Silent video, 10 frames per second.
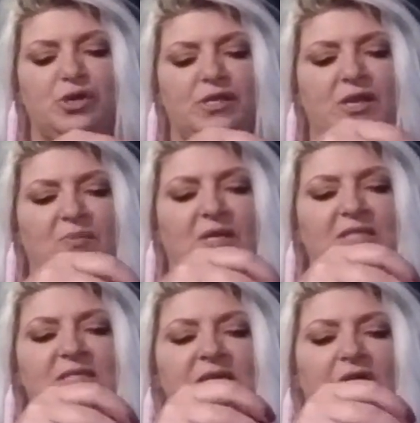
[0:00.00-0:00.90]
and then I'm going
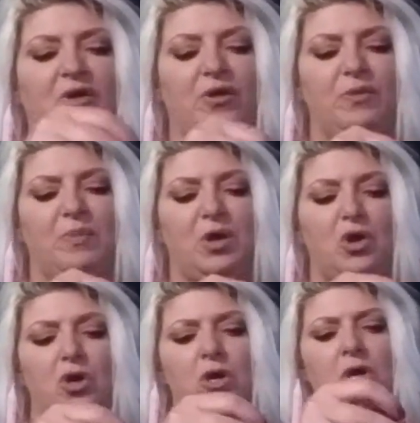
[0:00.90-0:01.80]
to stick her on the
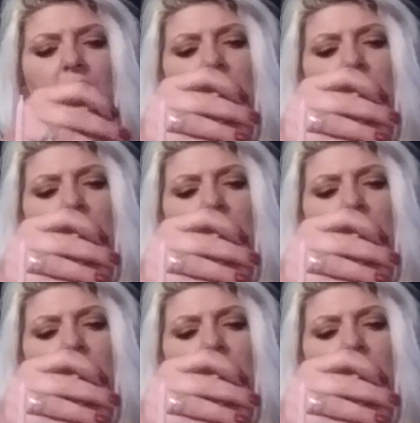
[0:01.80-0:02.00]
mirror.